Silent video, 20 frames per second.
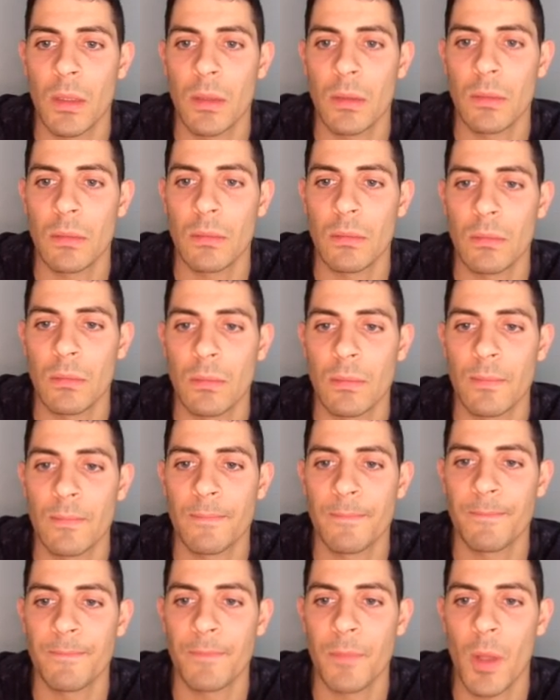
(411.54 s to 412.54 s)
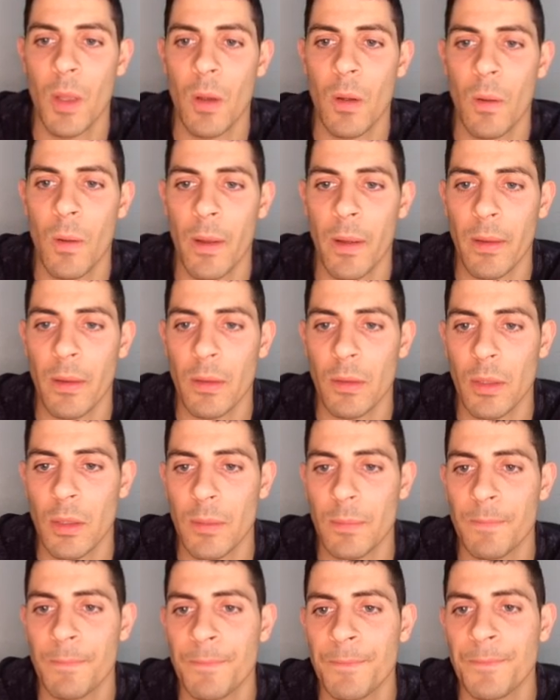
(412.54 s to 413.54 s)
Okay, hold
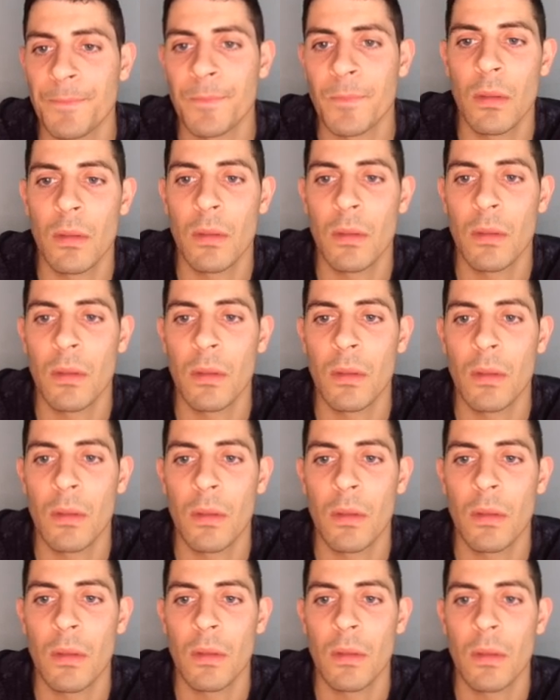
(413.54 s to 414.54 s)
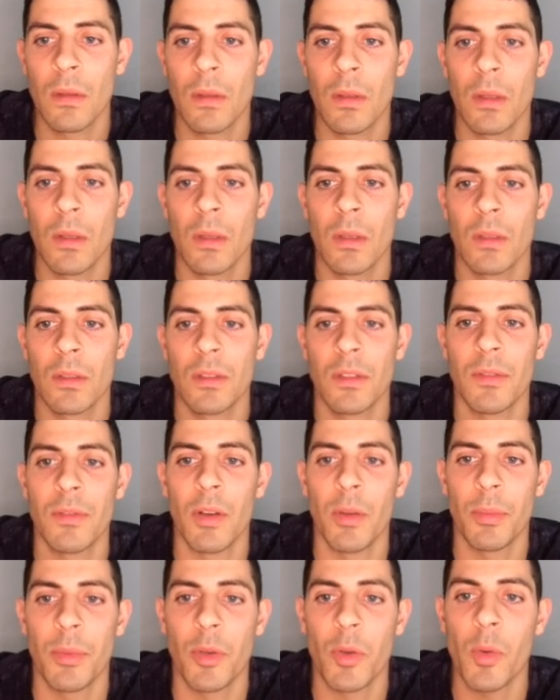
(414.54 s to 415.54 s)
on. Let's
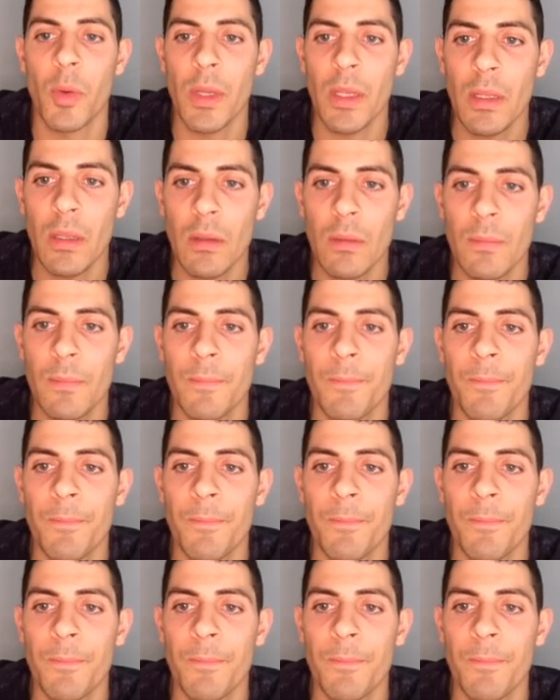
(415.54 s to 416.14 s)
develop the queen.